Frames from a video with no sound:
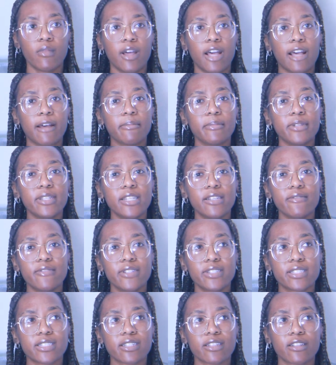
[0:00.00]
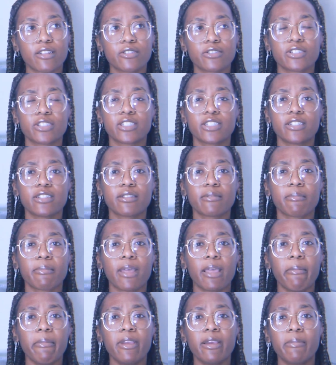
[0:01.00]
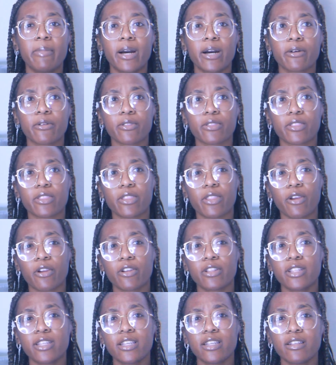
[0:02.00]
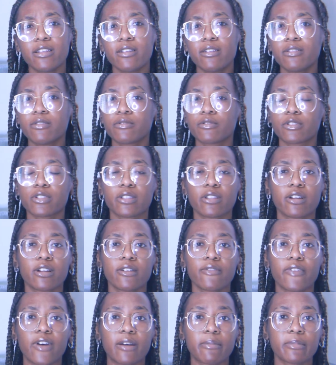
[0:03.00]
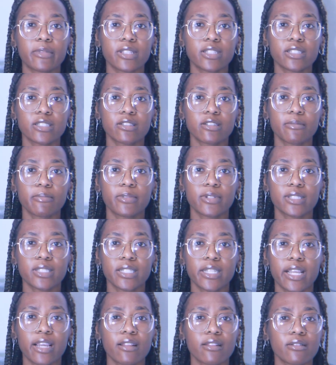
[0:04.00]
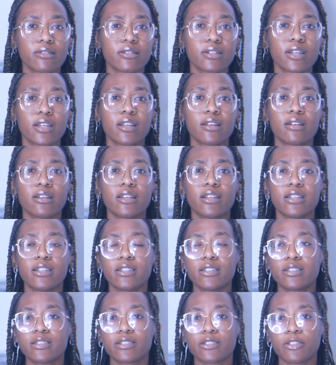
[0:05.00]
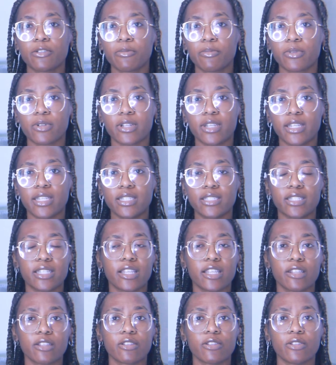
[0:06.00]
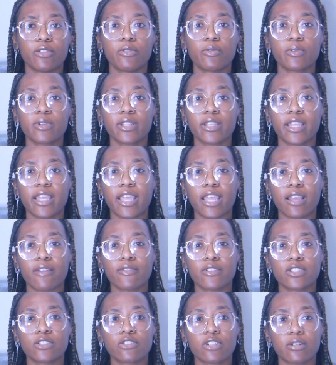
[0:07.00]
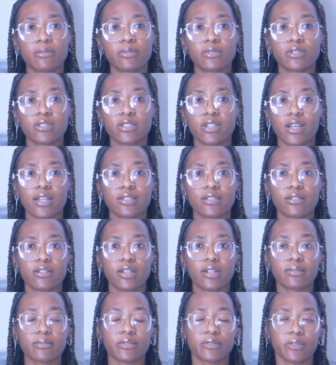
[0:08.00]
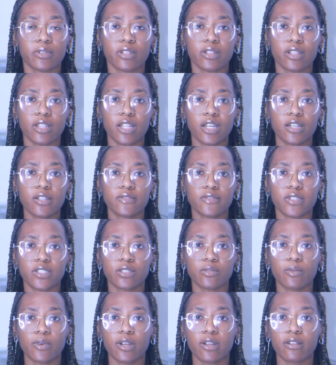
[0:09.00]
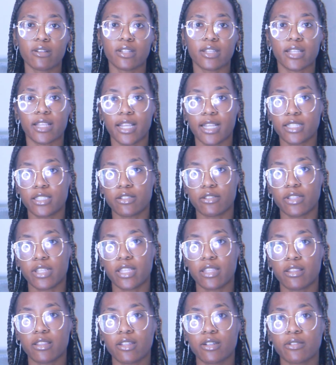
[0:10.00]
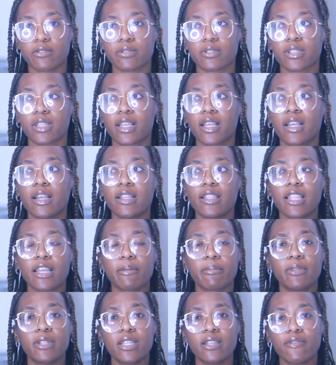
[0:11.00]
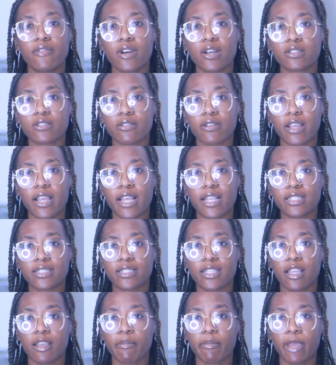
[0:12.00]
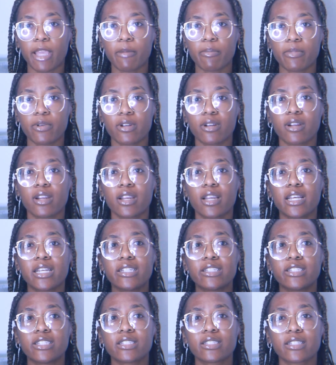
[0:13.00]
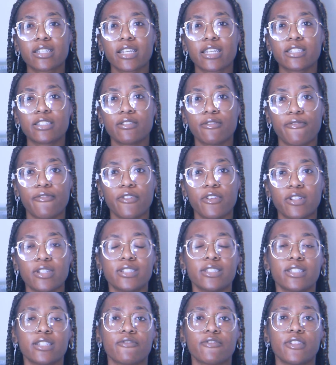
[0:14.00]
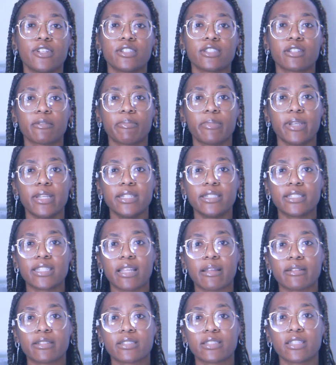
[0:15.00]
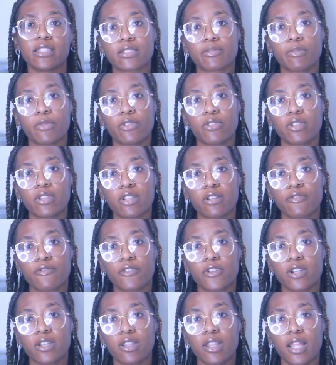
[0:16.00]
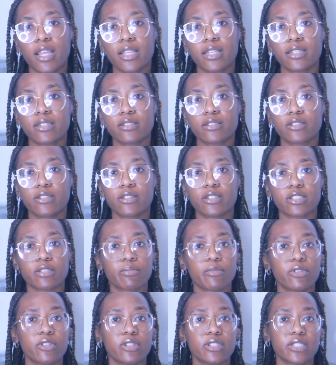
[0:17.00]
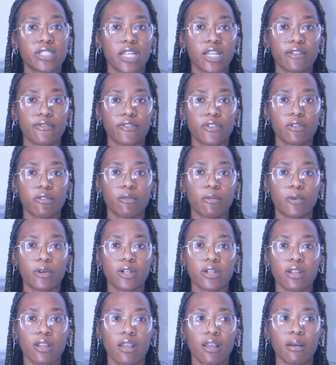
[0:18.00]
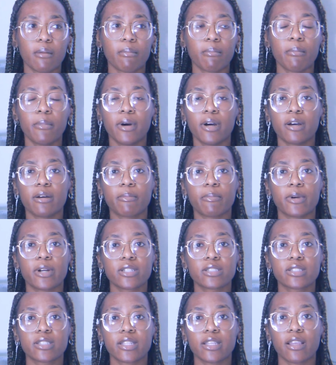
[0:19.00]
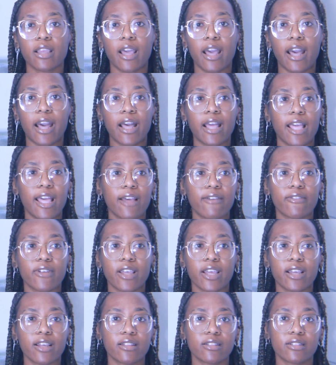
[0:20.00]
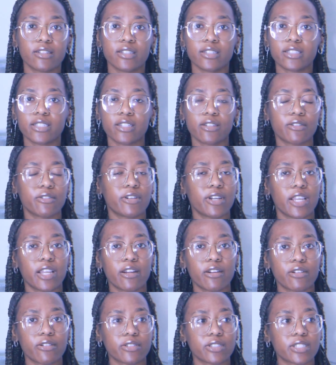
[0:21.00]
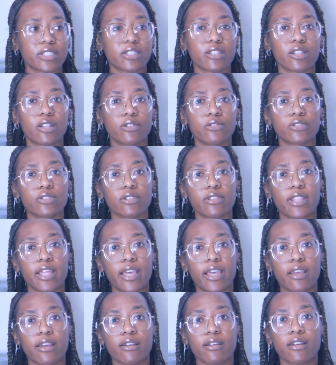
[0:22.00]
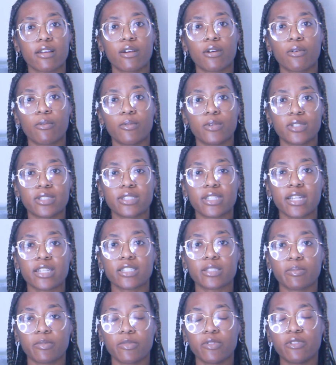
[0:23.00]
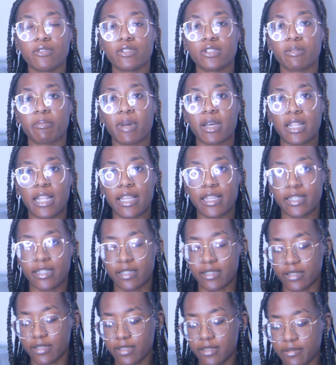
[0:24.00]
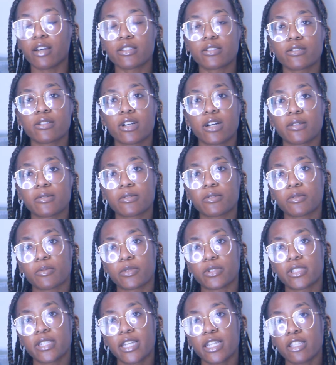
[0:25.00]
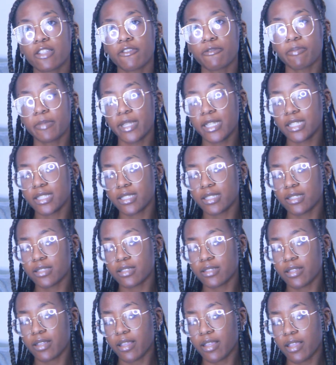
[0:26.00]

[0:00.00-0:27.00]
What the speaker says: I believe this enclosure took maybe about 30 to 35 minutes to put together. It is super easy. You really can't have any troubles. It also comes with gloves as well in case you're needing those. And I believe it also has sandpaper just in case you feel as if there's a piece that is not smooth enough for your liking. You can smooth the side if you want. But personally, I haven't had a single area on this enclosure that was not smooth to my likings. It also comes with protective pieces,